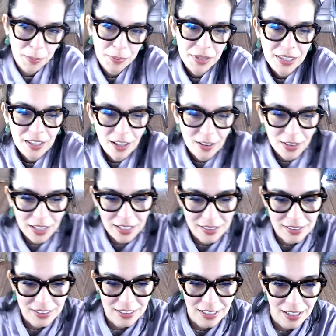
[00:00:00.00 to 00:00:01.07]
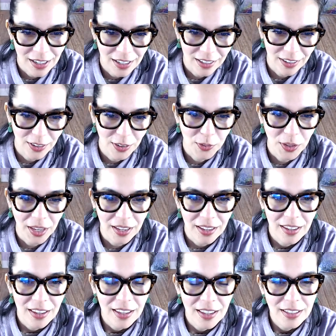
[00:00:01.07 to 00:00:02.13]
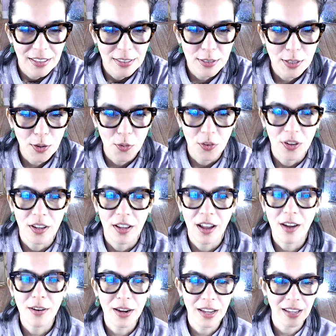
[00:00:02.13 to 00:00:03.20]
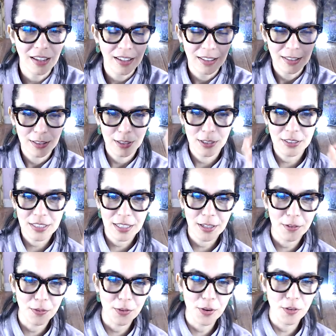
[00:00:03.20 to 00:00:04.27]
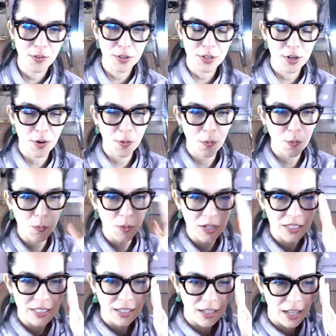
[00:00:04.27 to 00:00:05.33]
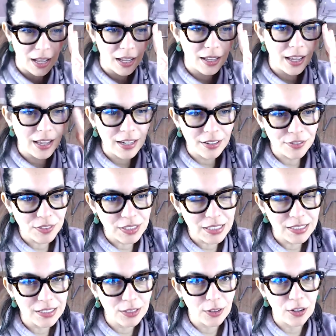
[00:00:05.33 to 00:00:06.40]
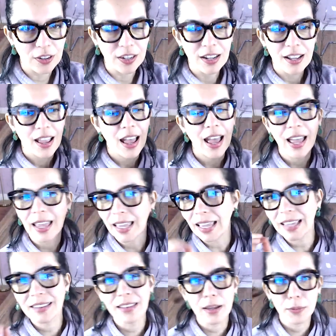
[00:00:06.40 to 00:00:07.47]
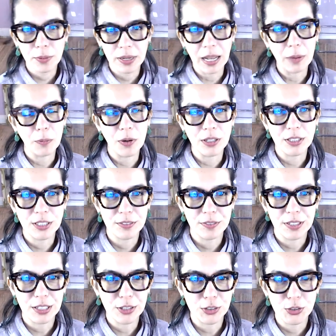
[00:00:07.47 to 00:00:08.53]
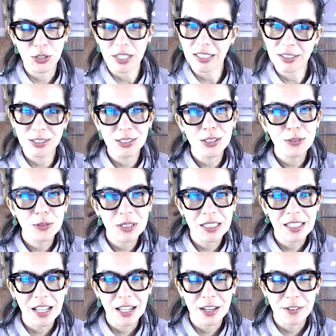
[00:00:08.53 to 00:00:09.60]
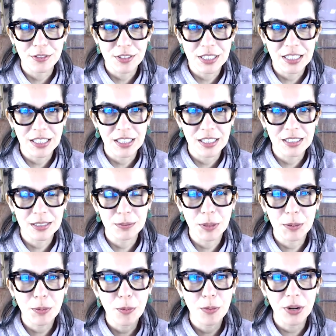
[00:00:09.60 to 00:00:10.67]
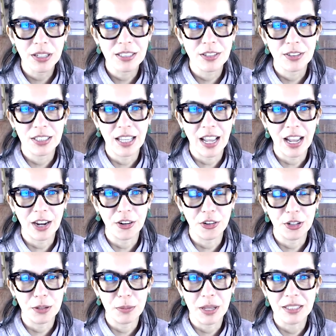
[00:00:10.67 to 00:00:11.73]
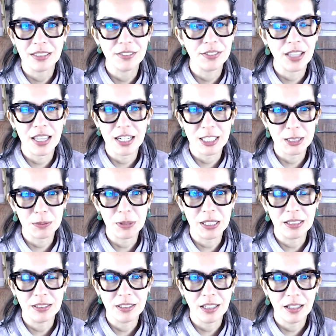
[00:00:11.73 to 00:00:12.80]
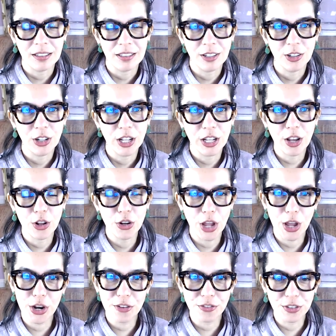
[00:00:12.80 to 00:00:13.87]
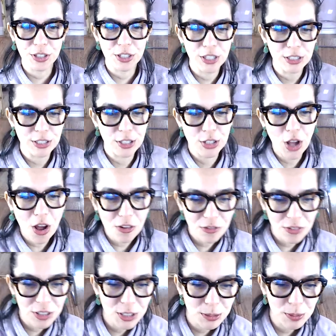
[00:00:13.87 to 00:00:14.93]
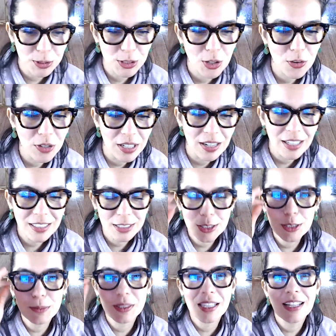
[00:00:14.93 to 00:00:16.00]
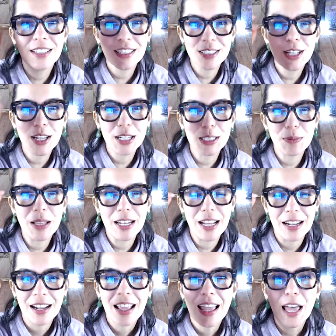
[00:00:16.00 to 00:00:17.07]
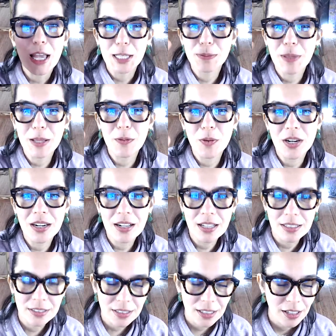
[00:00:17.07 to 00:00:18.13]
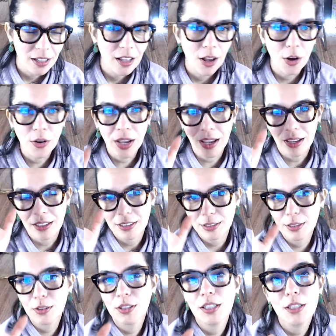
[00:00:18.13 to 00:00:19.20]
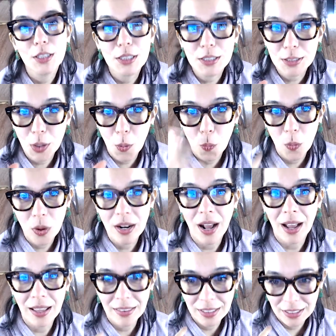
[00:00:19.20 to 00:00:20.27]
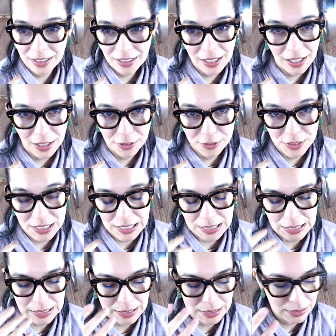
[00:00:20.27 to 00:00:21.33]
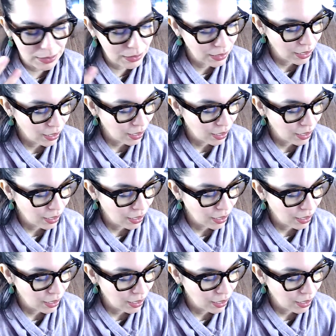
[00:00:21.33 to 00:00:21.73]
P-L-A-Z-I. Okay. So, all right. Looks like a few of you know what NFTs are. I hate that when I watch a video trying to learn what an NFT is, people break down the acronym as if that explains it. They're like, NFT is a non fungible token. Excuse me, that does not explain it. Explain what it is. Okay, so here's what I think an NFT is.